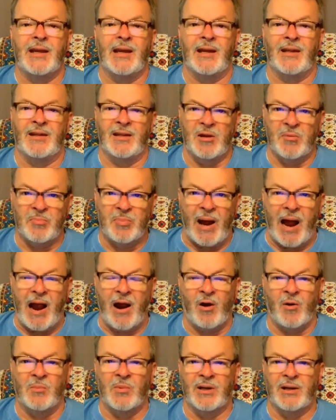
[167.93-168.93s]
and the
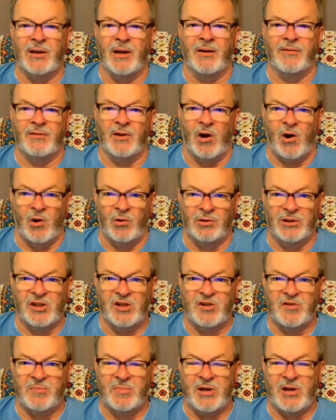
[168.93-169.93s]
empowerment of the Holy
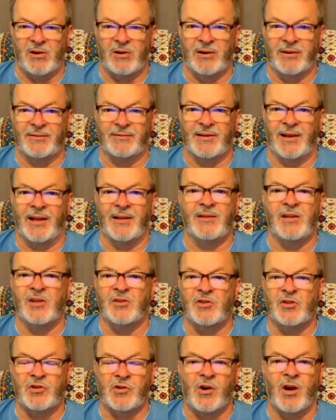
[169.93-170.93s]
Spirit and the
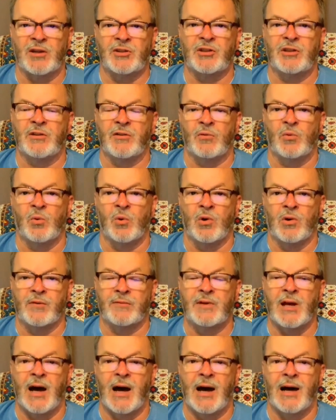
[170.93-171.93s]
instruction of the Word
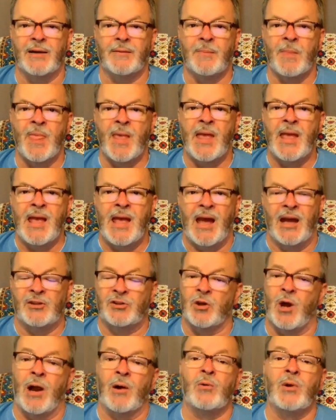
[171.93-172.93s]
of God. And
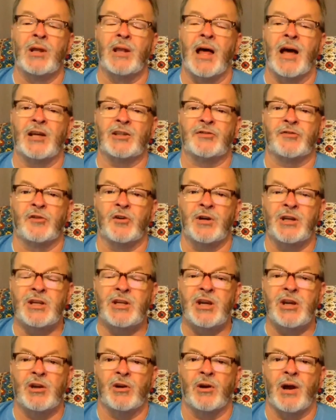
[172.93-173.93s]
so I realized for a
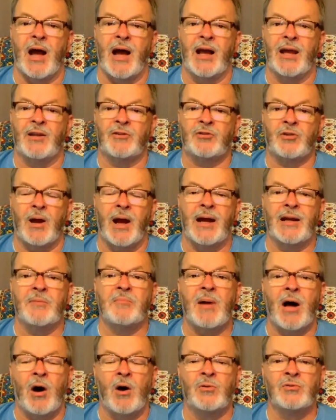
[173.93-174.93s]
year I had tried in
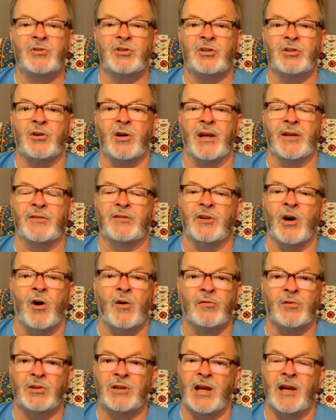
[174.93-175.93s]
my own strength to
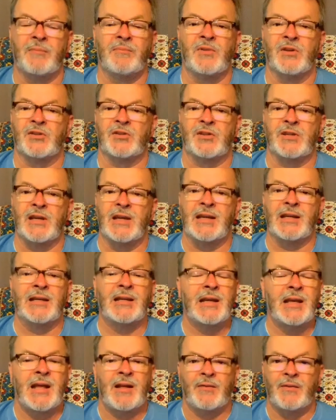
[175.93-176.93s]
overcome this thing
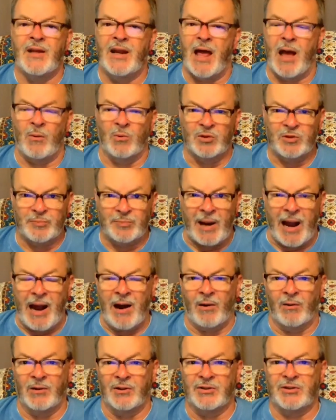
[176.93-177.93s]
that I was
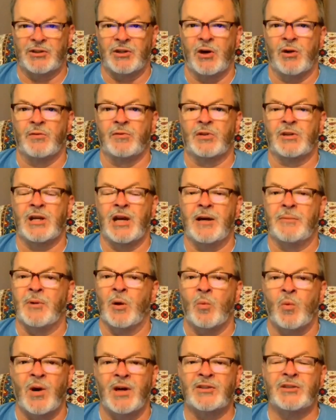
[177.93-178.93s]
powerless to overcome.
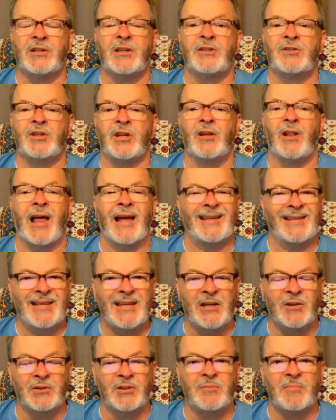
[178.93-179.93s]
It wasn't until I
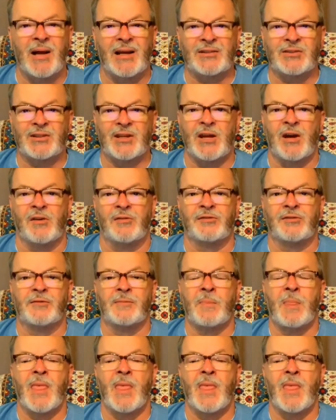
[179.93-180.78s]
yielded myself